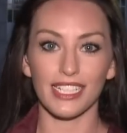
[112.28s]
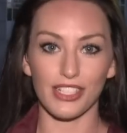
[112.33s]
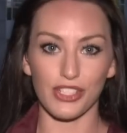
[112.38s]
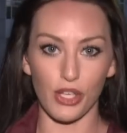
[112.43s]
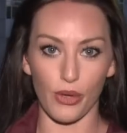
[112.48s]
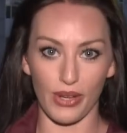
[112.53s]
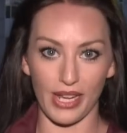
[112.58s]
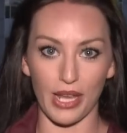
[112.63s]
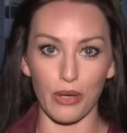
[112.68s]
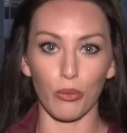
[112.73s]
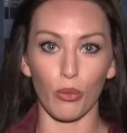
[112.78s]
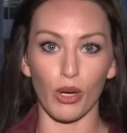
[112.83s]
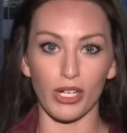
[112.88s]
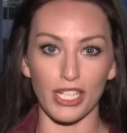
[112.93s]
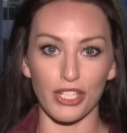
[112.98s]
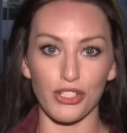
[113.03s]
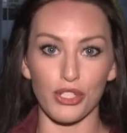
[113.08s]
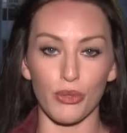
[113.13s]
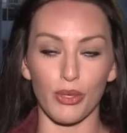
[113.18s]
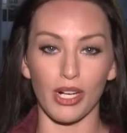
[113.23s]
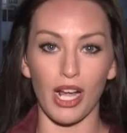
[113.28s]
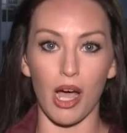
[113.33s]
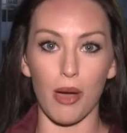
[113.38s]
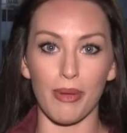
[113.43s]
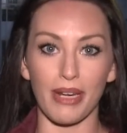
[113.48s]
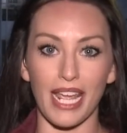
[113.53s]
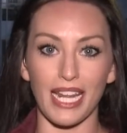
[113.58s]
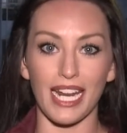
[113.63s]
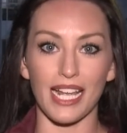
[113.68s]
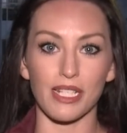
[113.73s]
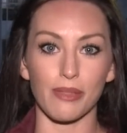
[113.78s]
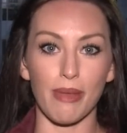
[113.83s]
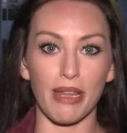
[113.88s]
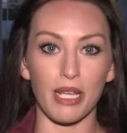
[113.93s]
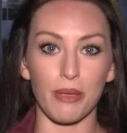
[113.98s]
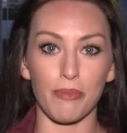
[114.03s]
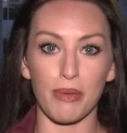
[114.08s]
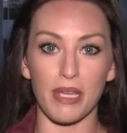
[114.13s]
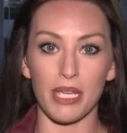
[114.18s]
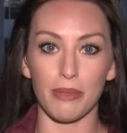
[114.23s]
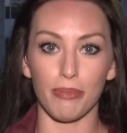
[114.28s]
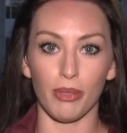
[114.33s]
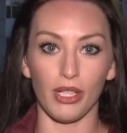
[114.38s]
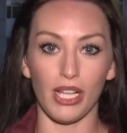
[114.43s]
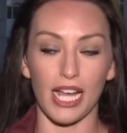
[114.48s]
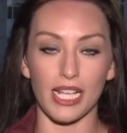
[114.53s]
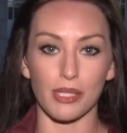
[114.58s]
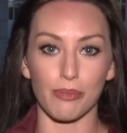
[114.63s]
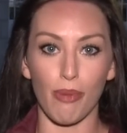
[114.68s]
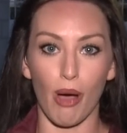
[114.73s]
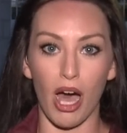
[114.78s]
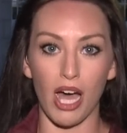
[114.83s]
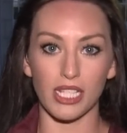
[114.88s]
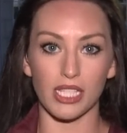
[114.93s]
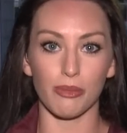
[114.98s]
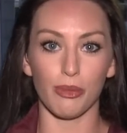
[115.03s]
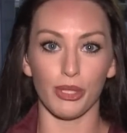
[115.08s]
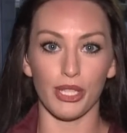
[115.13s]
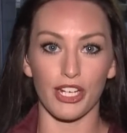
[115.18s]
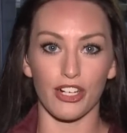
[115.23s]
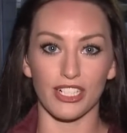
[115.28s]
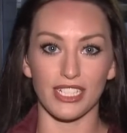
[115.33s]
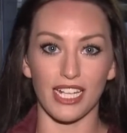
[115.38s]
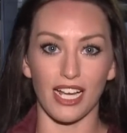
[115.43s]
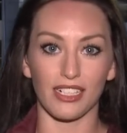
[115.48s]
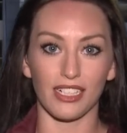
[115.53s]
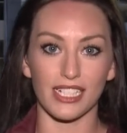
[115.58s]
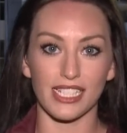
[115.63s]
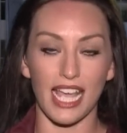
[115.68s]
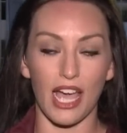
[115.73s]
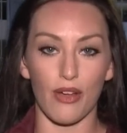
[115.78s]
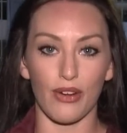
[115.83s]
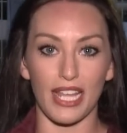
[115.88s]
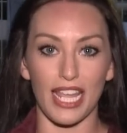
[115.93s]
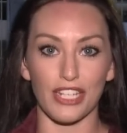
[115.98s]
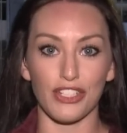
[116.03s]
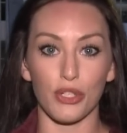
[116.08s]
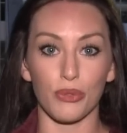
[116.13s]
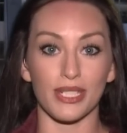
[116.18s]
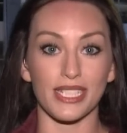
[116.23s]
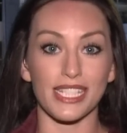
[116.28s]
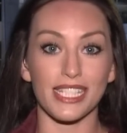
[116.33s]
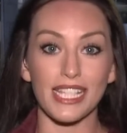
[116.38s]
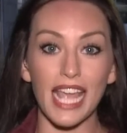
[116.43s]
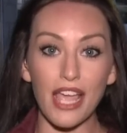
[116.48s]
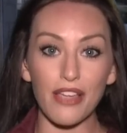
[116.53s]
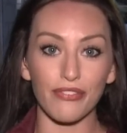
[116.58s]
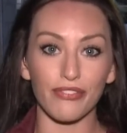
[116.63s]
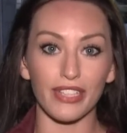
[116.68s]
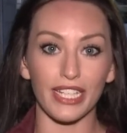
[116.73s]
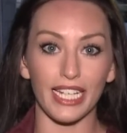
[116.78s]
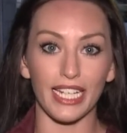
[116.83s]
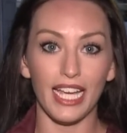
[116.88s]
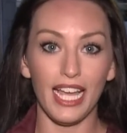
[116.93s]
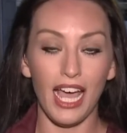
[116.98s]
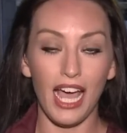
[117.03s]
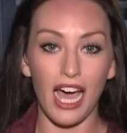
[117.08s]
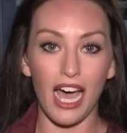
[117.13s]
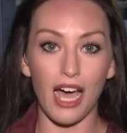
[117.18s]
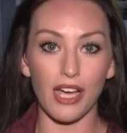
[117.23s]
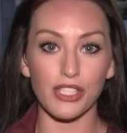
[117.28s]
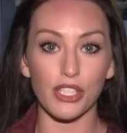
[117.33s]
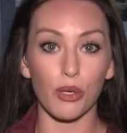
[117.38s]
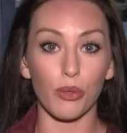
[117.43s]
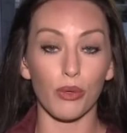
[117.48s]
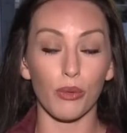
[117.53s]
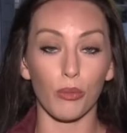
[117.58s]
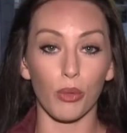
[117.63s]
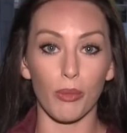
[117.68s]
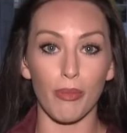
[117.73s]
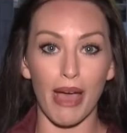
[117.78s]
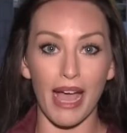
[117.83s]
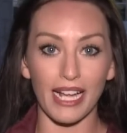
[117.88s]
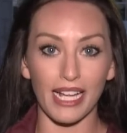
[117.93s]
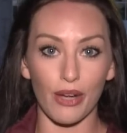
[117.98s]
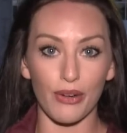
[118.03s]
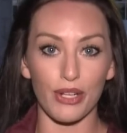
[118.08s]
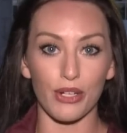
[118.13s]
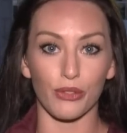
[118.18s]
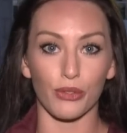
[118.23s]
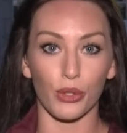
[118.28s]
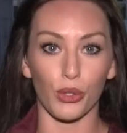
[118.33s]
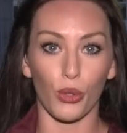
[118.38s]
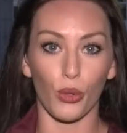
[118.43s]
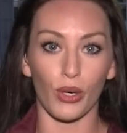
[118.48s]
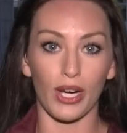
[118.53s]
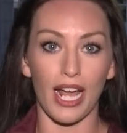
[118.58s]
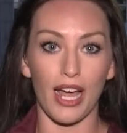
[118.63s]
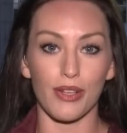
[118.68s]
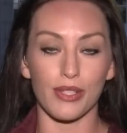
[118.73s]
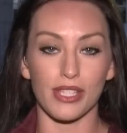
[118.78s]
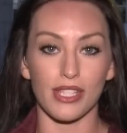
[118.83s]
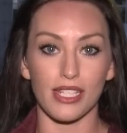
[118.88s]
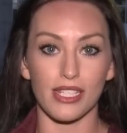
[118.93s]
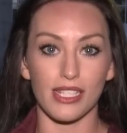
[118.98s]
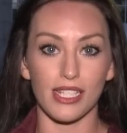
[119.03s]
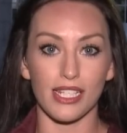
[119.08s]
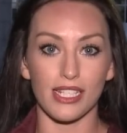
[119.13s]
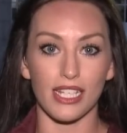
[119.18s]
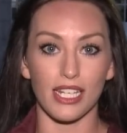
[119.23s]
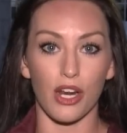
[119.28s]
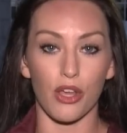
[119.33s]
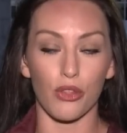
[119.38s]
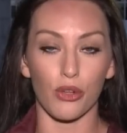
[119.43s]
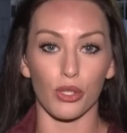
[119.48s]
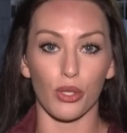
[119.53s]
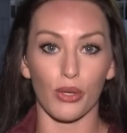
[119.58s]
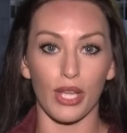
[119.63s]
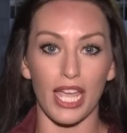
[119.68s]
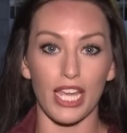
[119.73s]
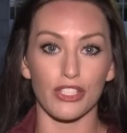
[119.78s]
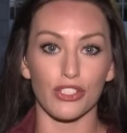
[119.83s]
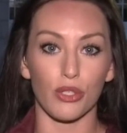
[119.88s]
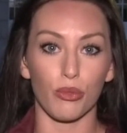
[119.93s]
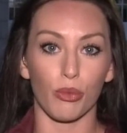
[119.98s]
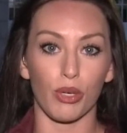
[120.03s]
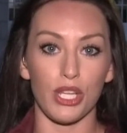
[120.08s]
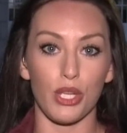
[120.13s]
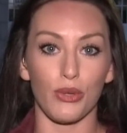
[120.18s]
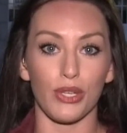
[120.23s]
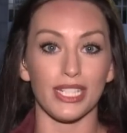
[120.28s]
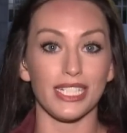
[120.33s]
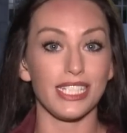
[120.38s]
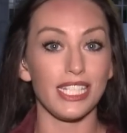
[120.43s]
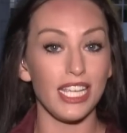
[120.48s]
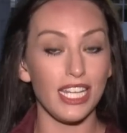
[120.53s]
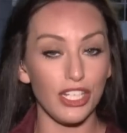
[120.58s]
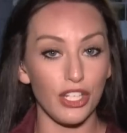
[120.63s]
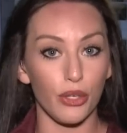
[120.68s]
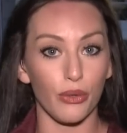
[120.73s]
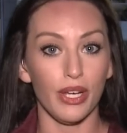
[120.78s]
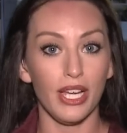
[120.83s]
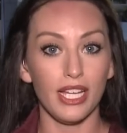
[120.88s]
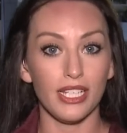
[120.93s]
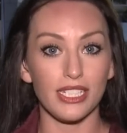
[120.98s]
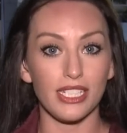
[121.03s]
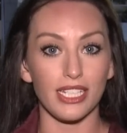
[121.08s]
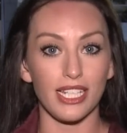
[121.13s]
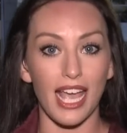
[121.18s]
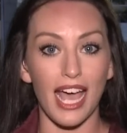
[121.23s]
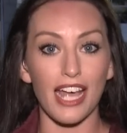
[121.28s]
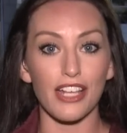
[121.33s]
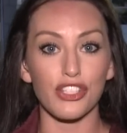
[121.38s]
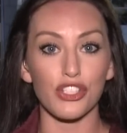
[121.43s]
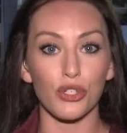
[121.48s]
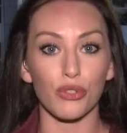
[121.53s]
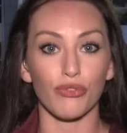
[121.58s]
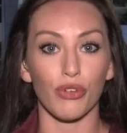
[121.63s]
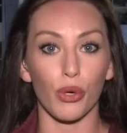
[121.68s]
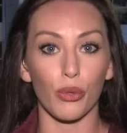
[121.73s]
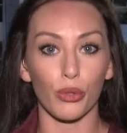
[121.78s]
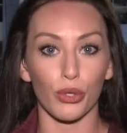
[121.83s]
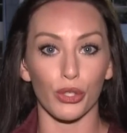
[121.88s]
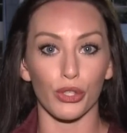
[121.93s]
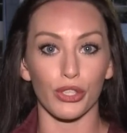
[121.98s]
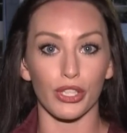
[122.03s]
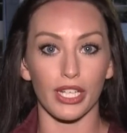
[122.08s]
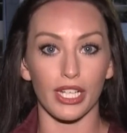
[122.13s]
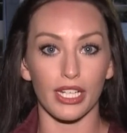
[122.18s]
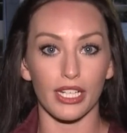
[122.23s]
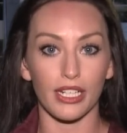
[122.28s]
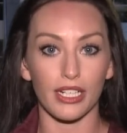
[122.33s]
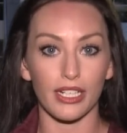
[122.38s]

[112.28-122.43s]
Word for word: So again, working to accommodate as many people as possible here in Douglas County and do it safely. Uh, so we're back out here at the courthouse. This is another location where you continue to cast your vote early.